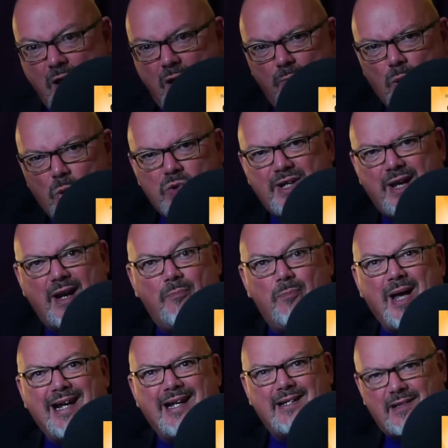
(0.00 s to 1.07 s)
pulls out a
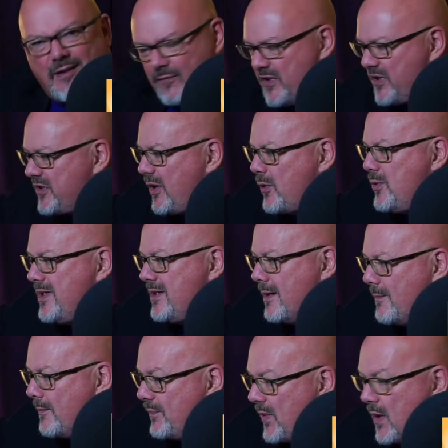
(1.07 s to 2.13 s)
pellet of
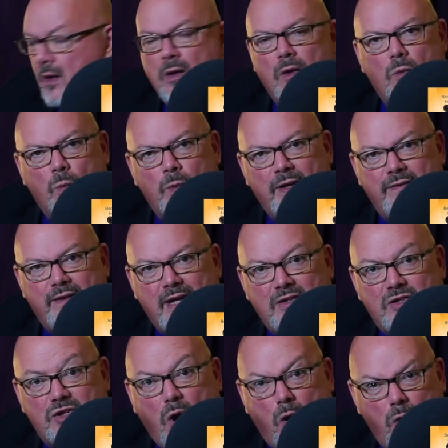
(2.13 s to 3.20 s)
sodium with
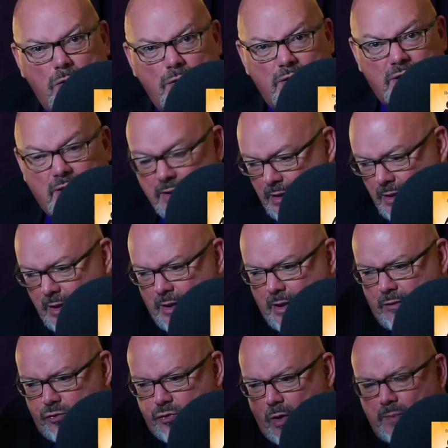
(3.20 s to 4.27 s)
his tongs,
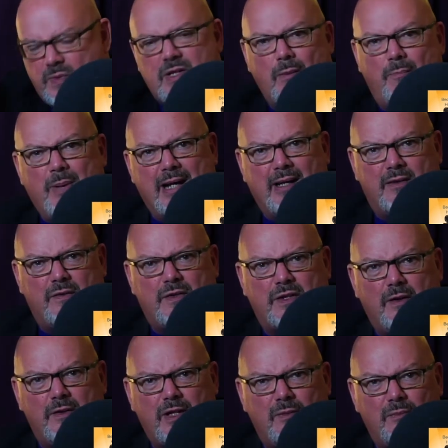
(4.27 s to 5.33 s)
drops the pellet of
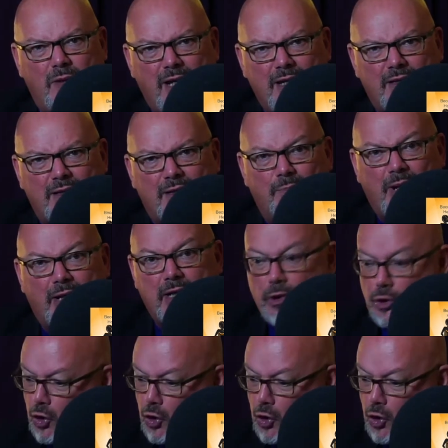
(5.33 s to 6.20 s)
sodium into the bucket,